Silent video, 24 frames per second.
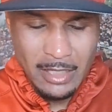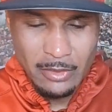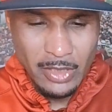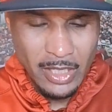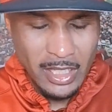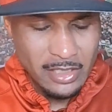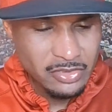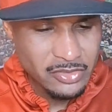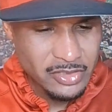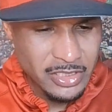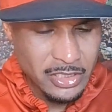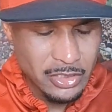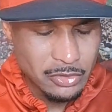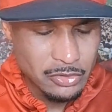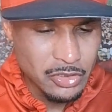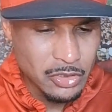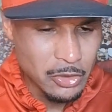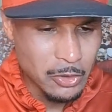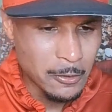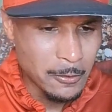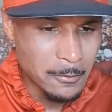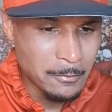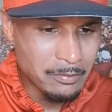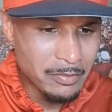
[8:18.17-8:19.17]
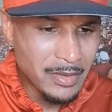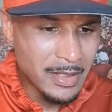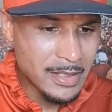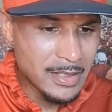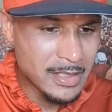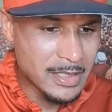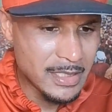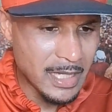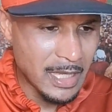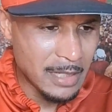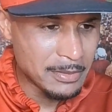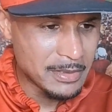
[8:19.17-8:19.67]
I, I still do,
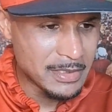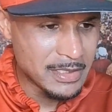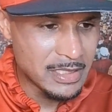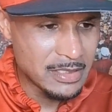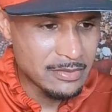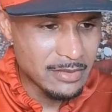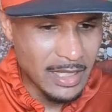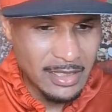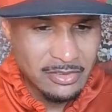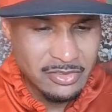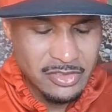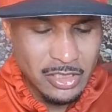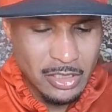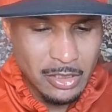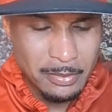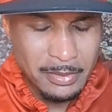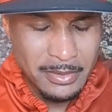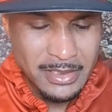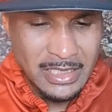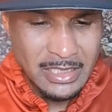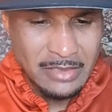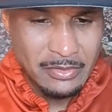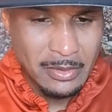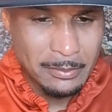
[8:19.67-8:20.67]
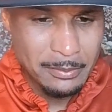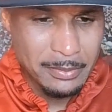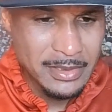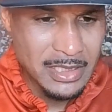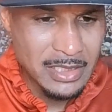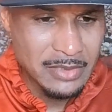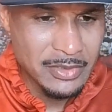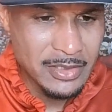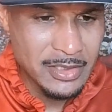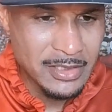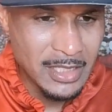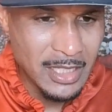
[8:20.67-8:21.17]
and I believe I still believe in
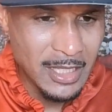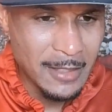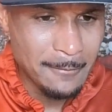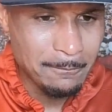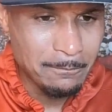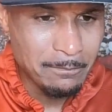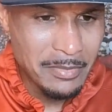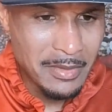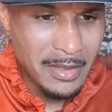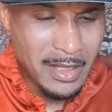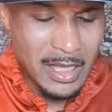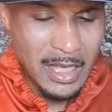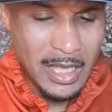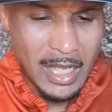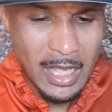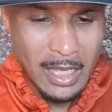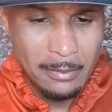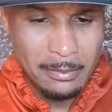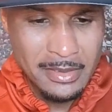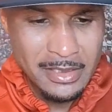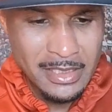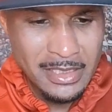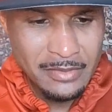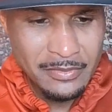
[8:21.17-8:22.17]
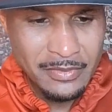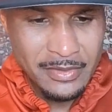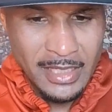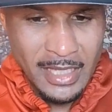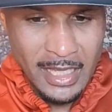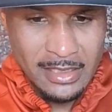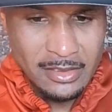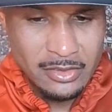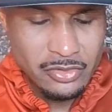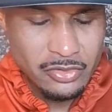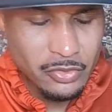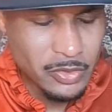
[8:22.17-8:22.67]
believe it or not. I believe
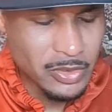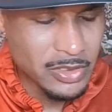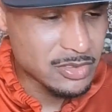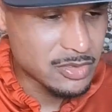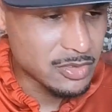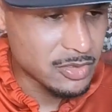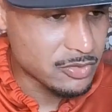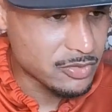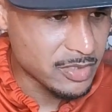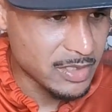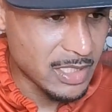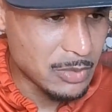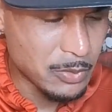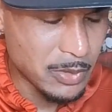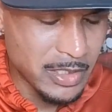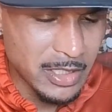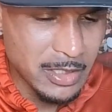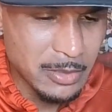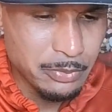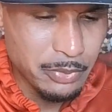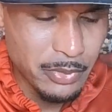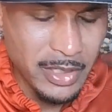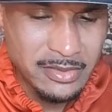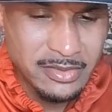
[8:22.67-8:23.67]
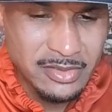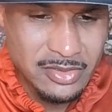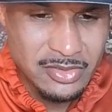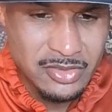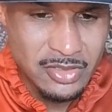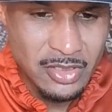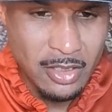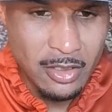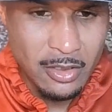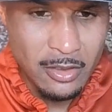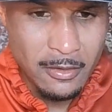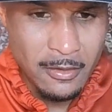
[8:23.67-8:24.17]
in Alex Grinch the same way as
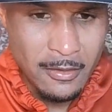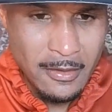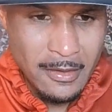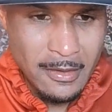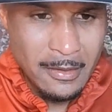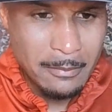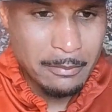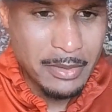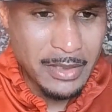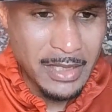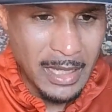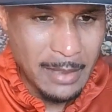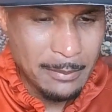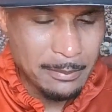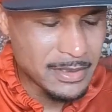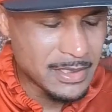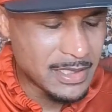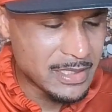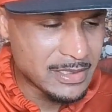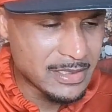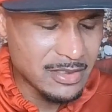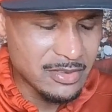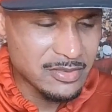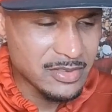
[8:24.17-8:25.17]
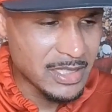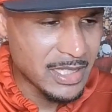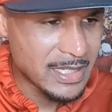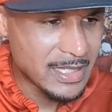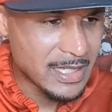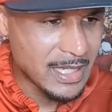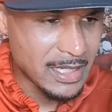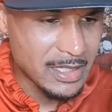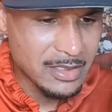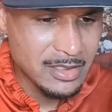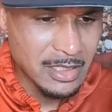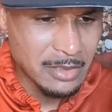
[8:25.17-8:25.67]
and Shaw. But I believe this
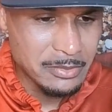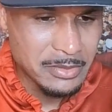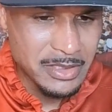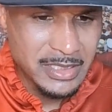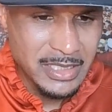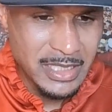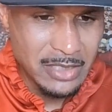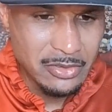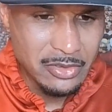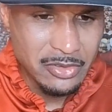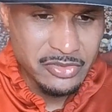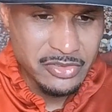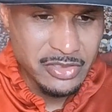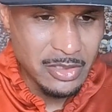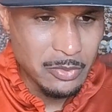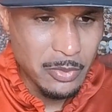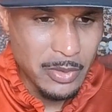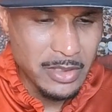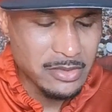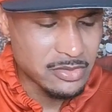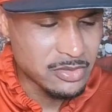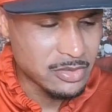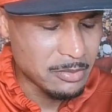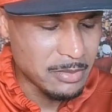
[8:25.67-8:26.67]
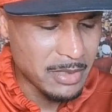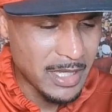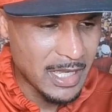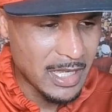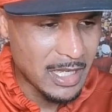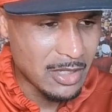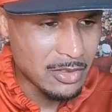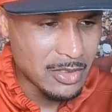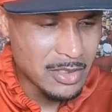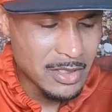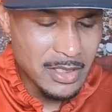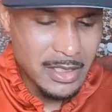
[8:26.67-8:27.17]
thing got to come together some way
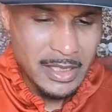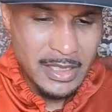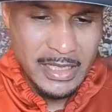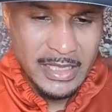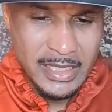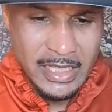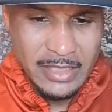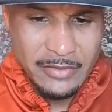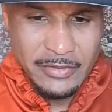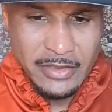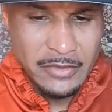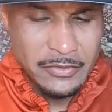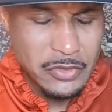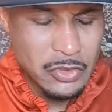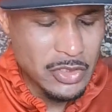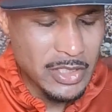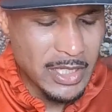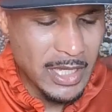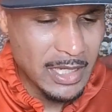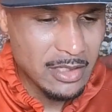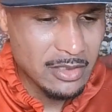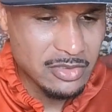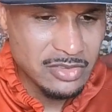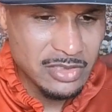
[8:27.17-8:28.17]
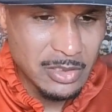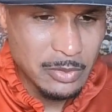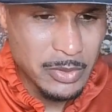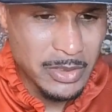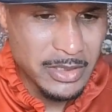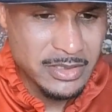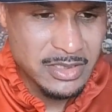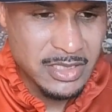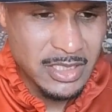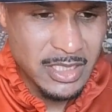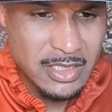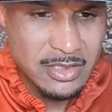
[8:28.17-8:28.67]
somehow. Even if you got to
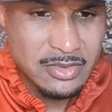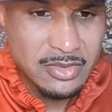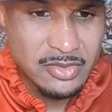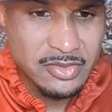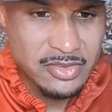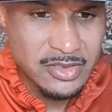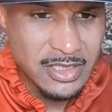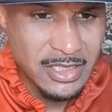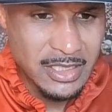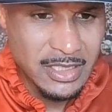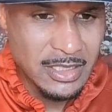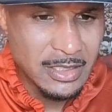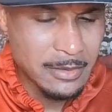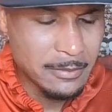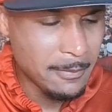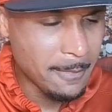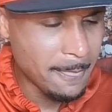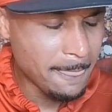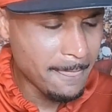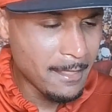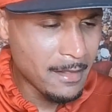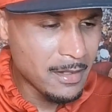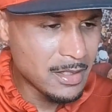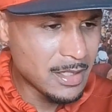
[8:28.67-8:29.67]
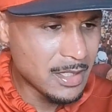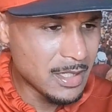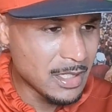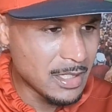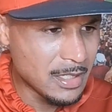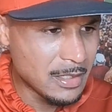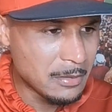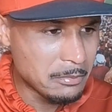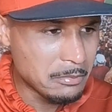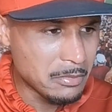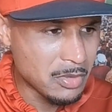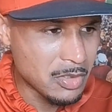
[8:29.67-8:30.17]
somewhat change the scheme, um, or,
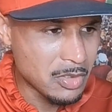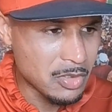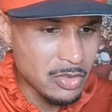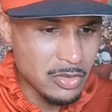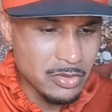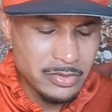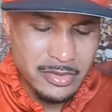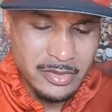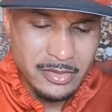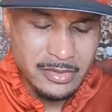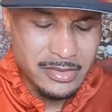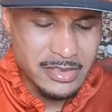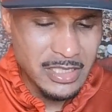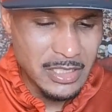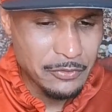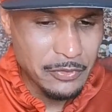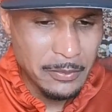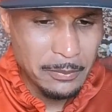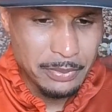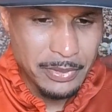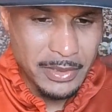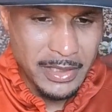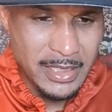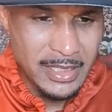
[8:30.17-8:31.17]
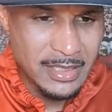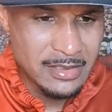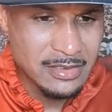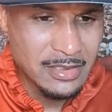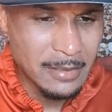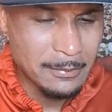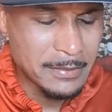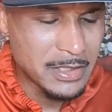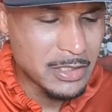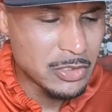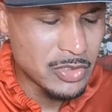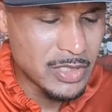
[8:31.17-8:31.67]
uh, or uh, different
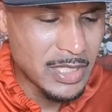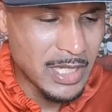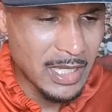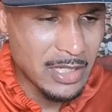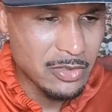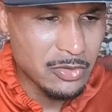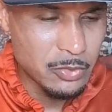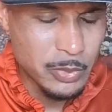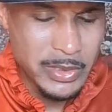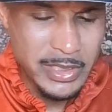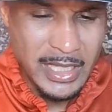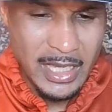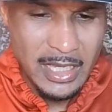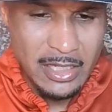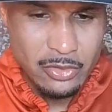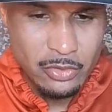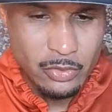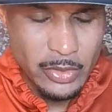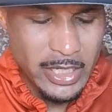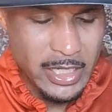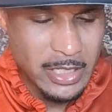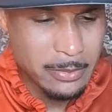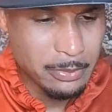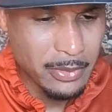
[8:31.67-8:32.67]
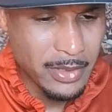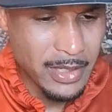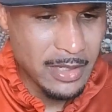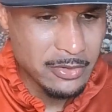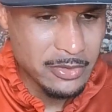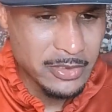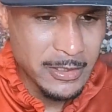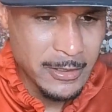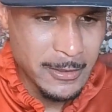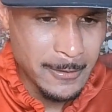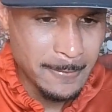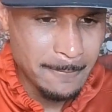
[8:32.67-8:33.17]
plays. I mean, you got we got Greg
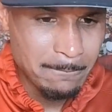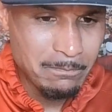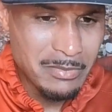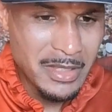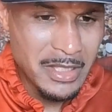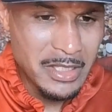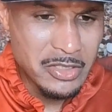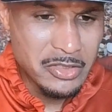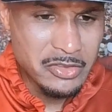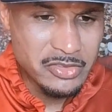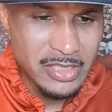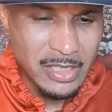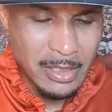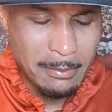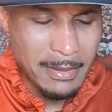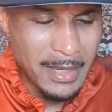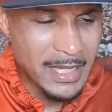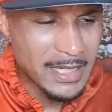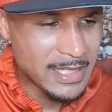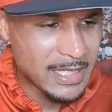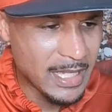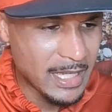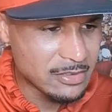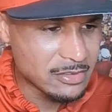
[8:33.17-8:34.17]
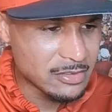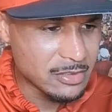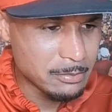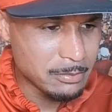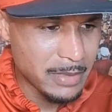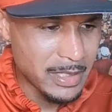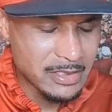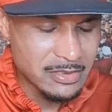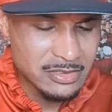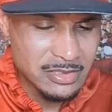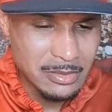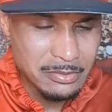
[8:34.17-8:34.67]
Brown there. Somebody has
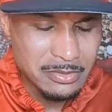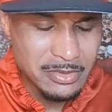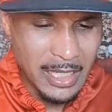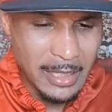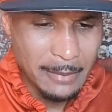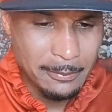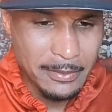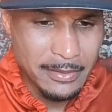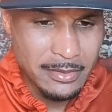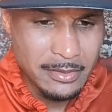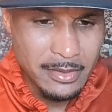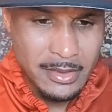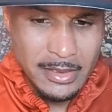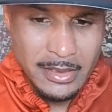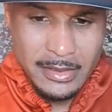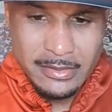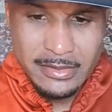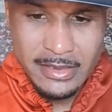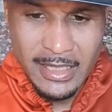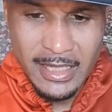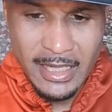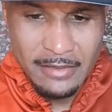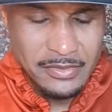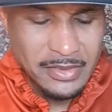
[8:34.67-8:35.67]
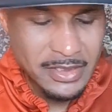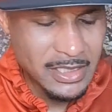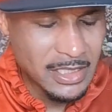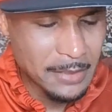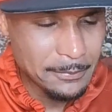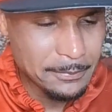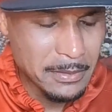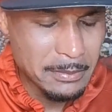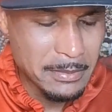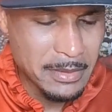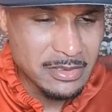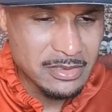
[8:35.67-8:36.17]
to make some type of. They have to
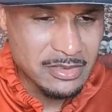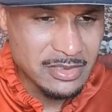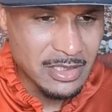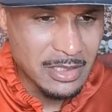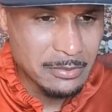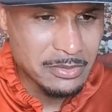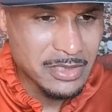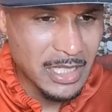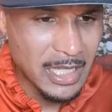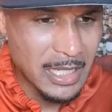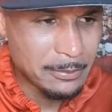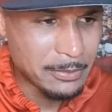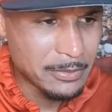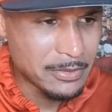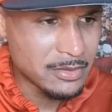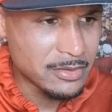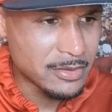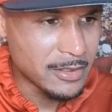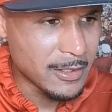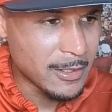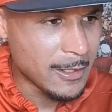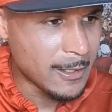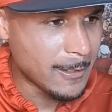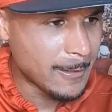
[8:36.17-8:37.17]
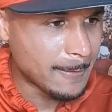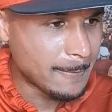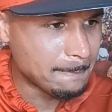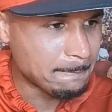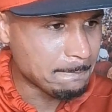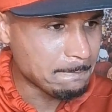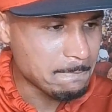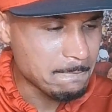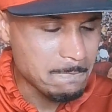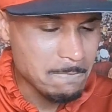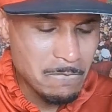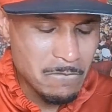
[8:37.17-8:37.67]
implement some type of
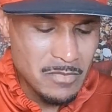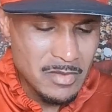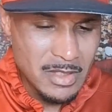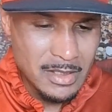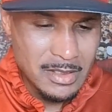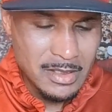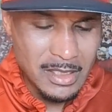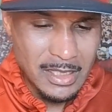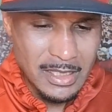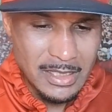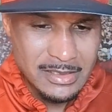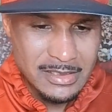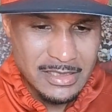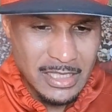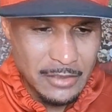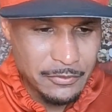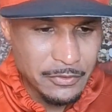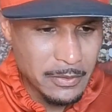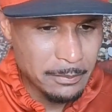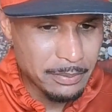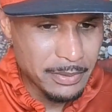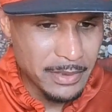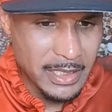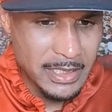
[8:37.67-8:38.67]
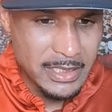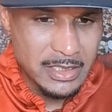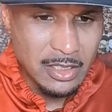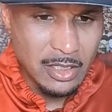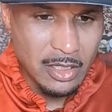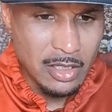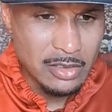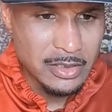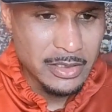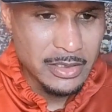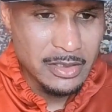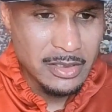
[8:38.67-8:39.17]
uh, uh, different play
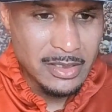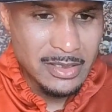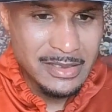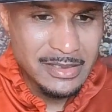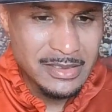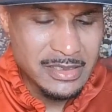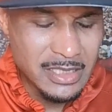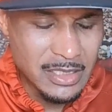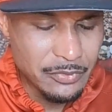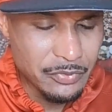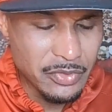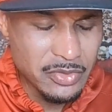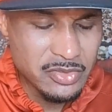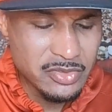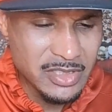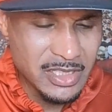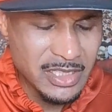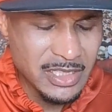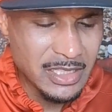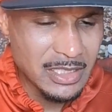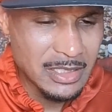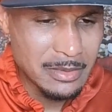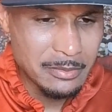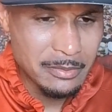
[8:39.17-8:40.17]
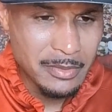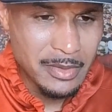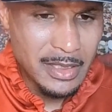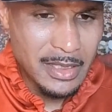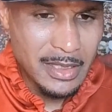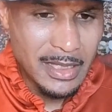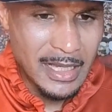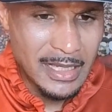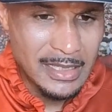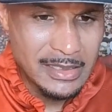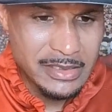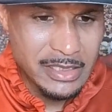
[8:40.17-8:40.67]
calling, different scheme
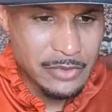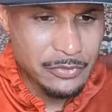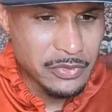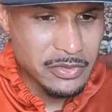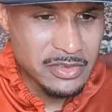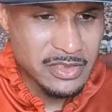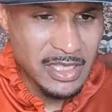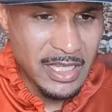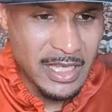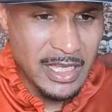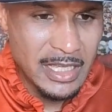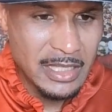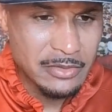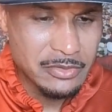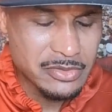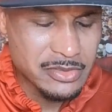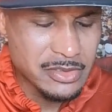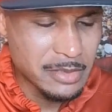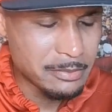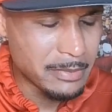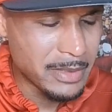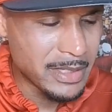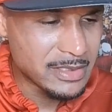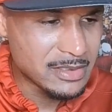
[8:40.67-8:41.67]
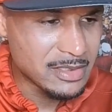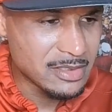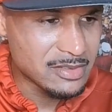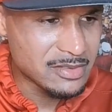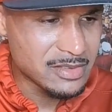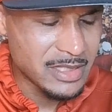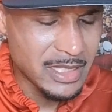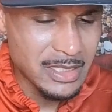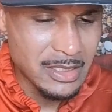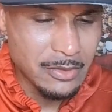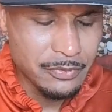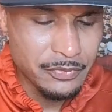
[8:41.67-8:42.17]
at different times to make
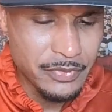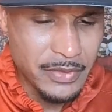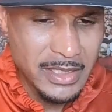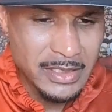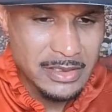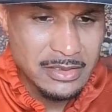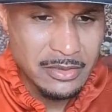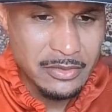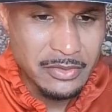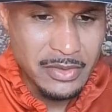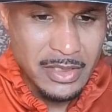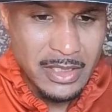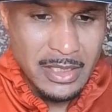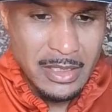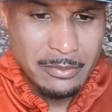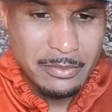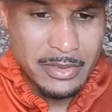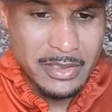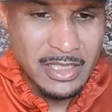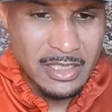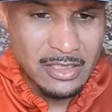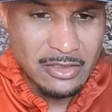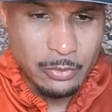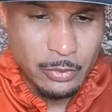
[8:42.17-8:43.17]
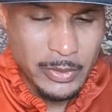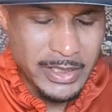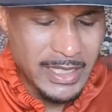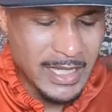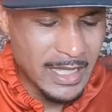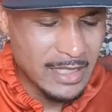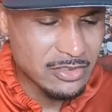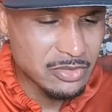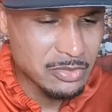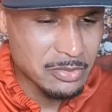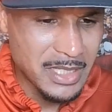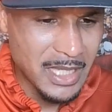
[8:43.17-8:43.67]
this thing effective because
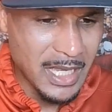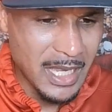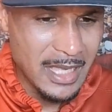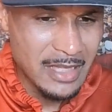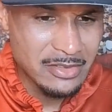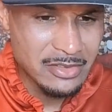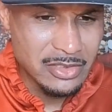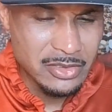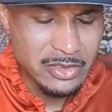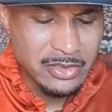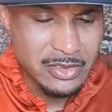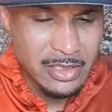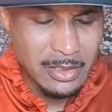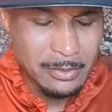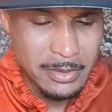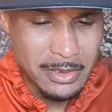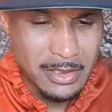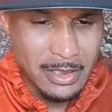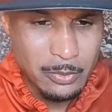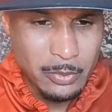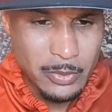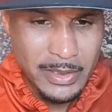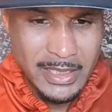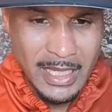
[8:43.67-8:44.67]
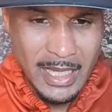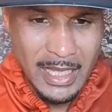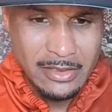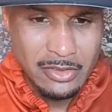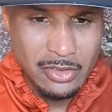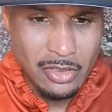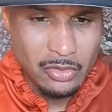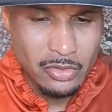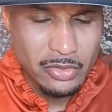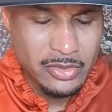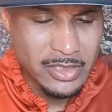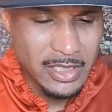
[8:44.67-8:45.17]
we got some guys that are coming up. We
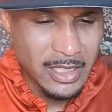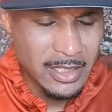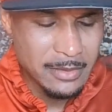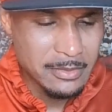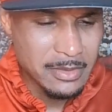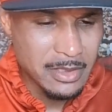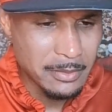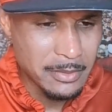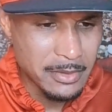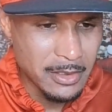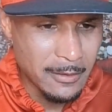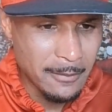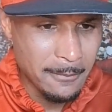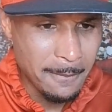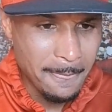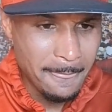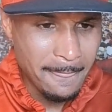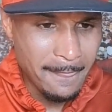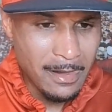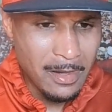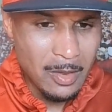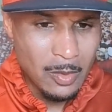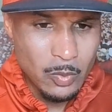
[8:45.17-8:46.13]
got Notre Dame coming up.